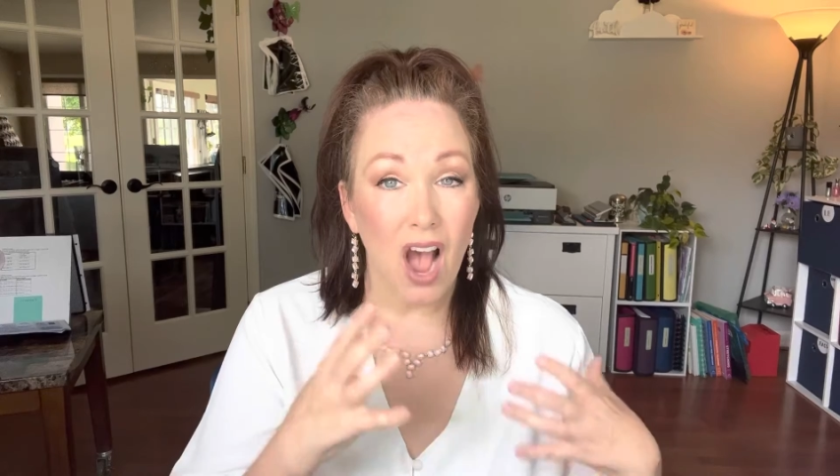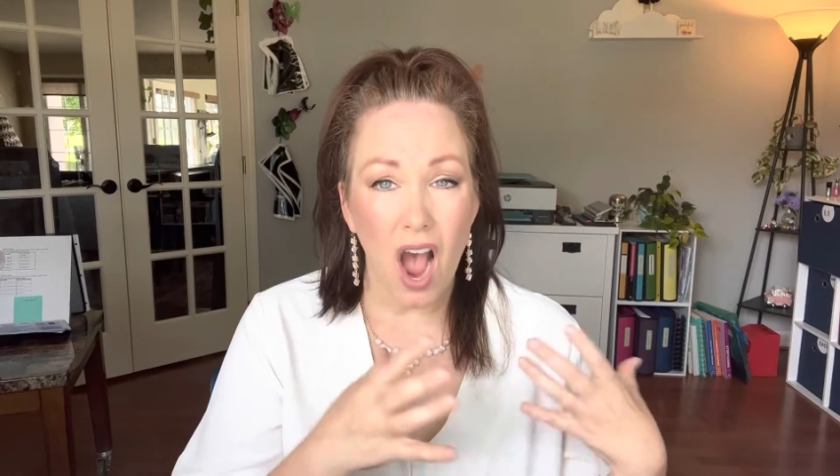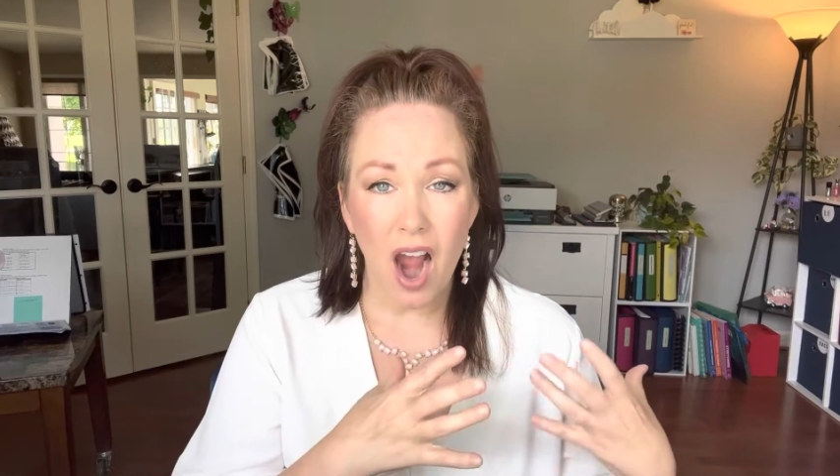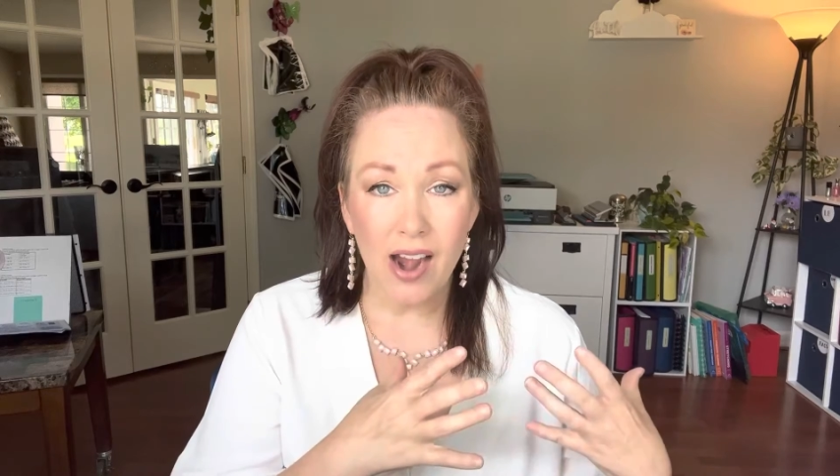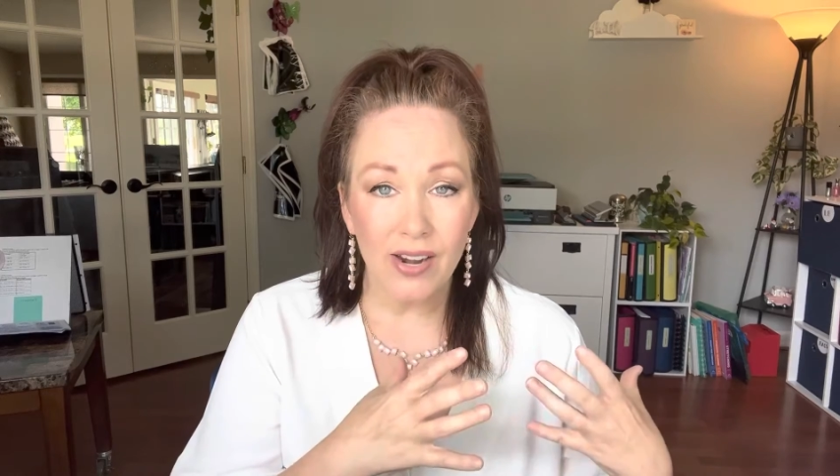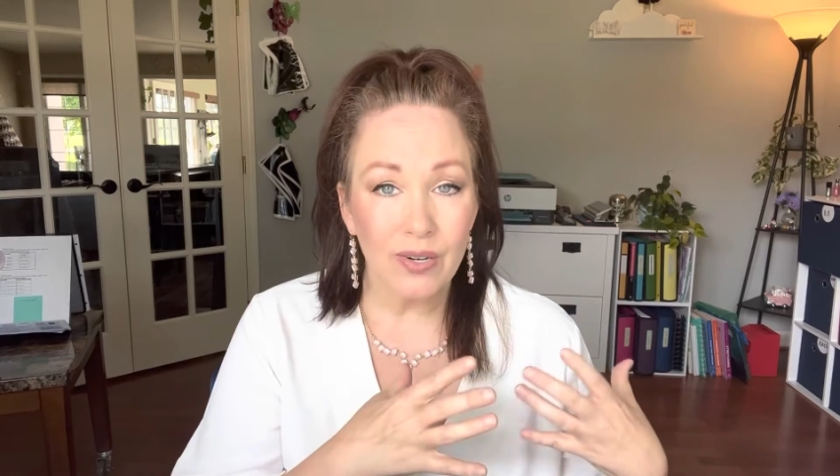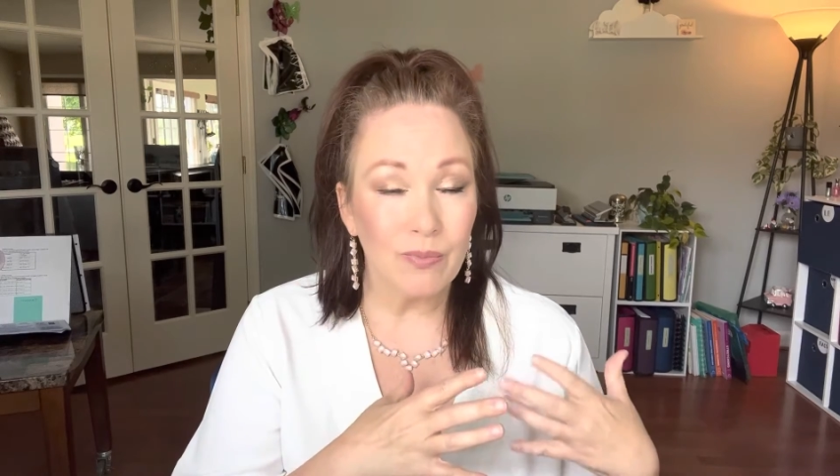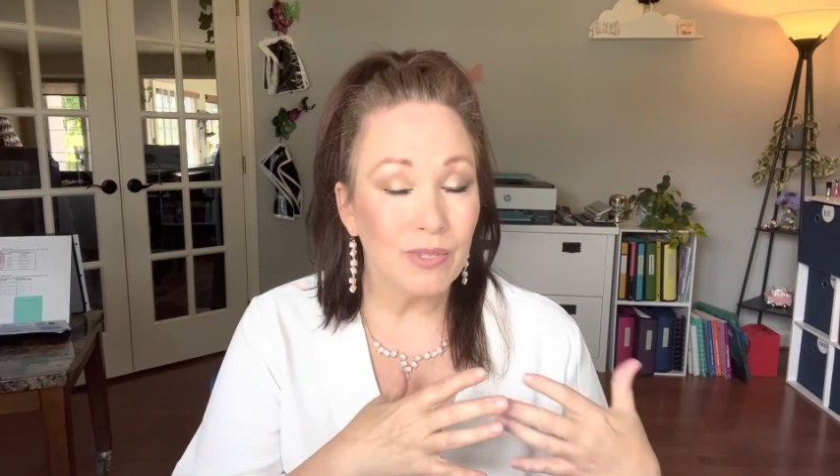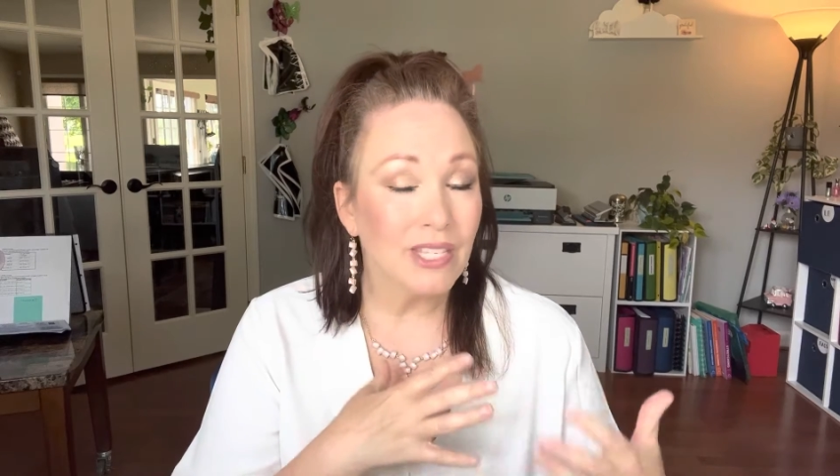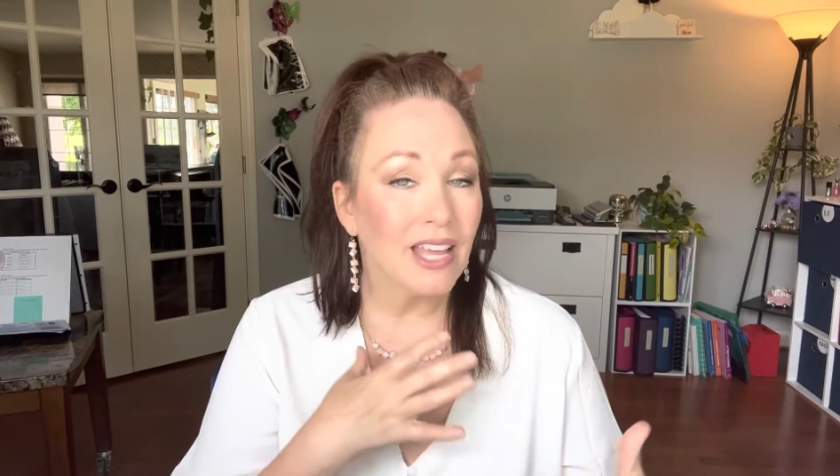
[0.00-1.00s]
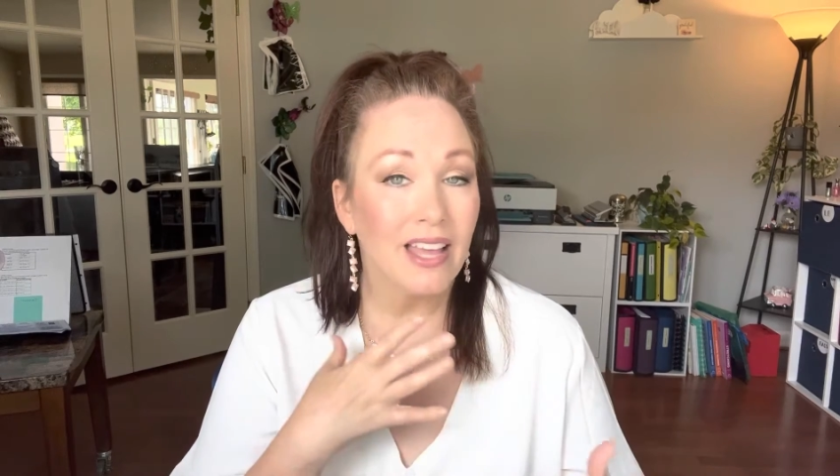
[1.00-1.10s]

arms.